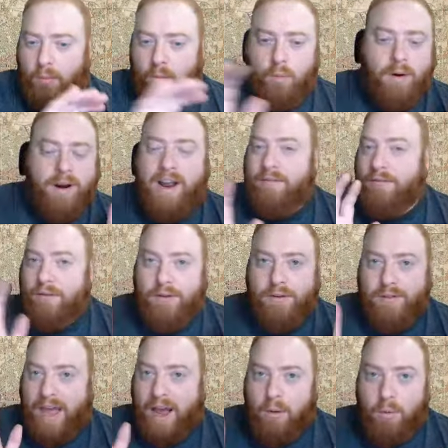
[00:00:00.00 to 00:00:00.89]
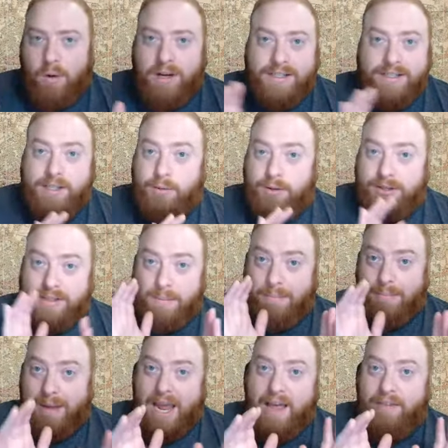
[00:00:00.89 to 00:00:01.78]
whenever that was, there was
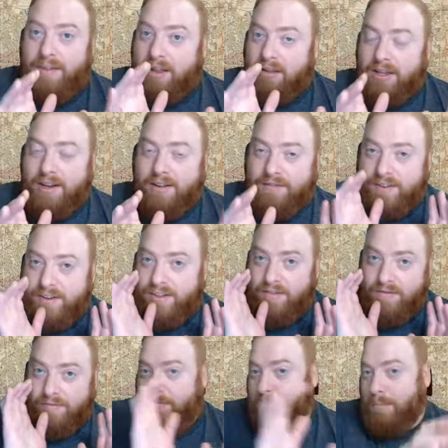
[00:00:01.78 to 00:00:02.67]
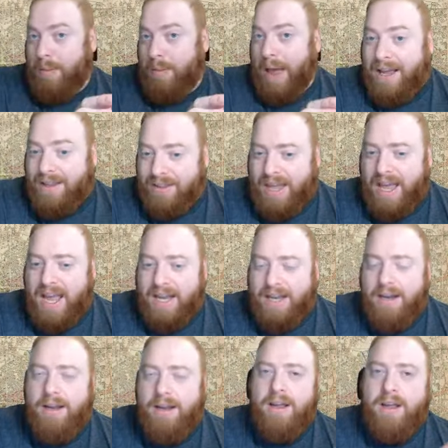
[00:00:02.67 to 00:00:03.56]
a man that lived back
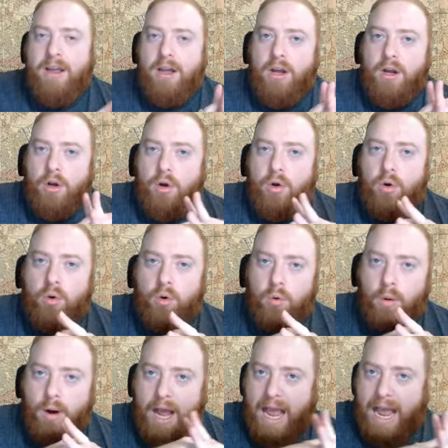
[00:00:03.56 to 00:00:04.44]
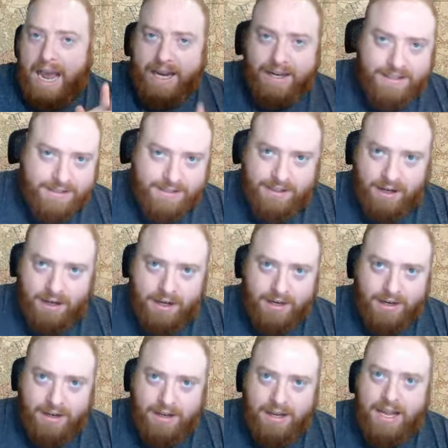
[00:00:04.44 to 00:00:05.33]
then who had a
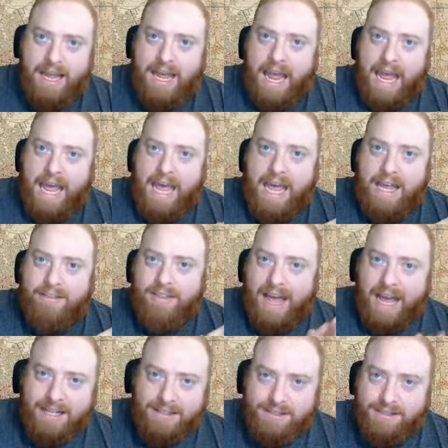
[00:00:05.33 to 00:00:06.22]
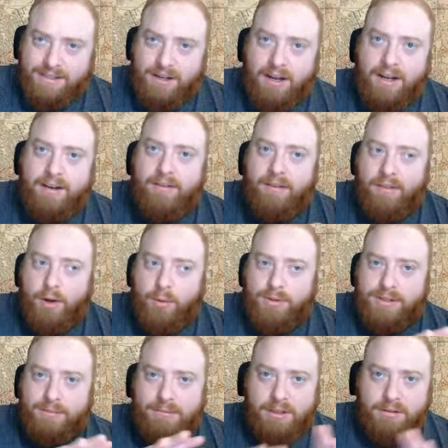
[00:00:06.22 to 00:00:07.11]
son and that son there
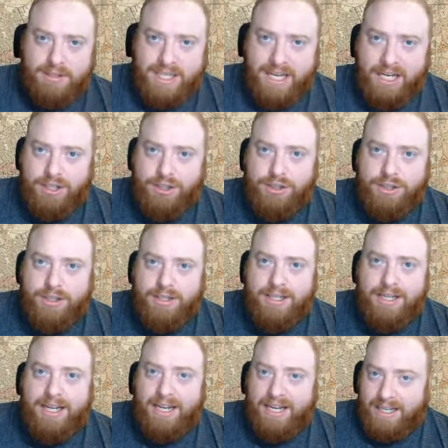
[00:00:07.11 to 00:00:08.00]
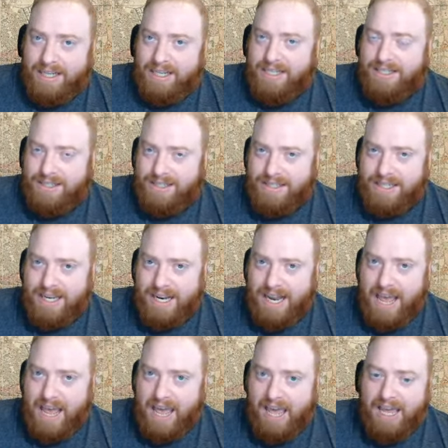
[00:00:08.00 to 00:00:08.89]
was a mutation in his
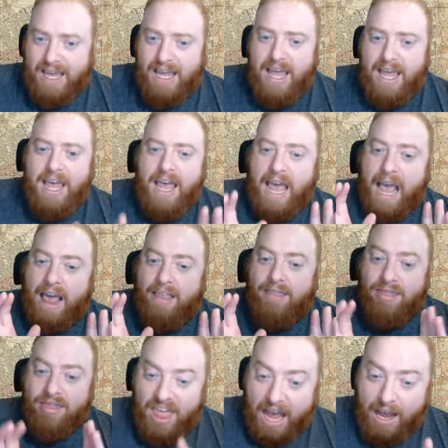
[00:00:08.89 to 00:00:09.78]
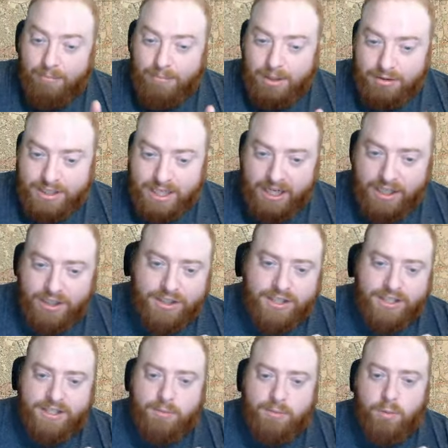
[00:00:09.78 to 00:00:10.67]
dna and that
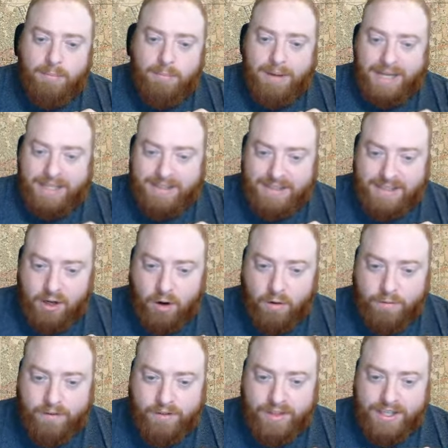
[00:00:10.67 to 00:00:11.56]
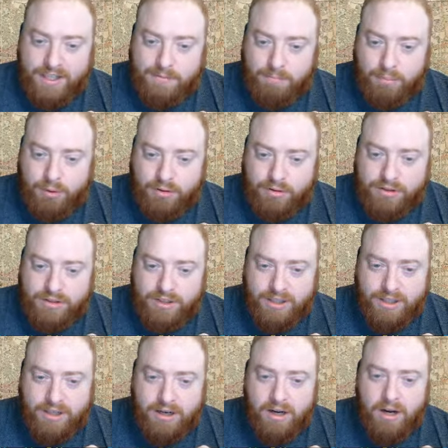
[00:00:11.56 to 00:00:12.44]
mutation is what myself and this
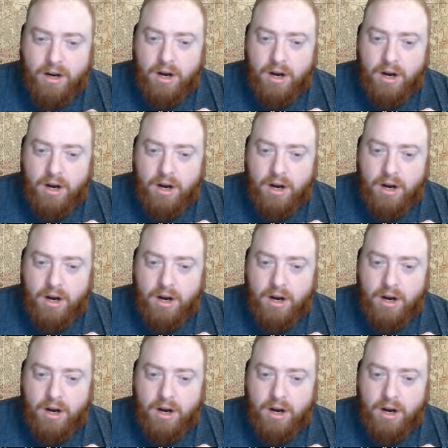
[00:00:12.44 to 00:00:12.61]
person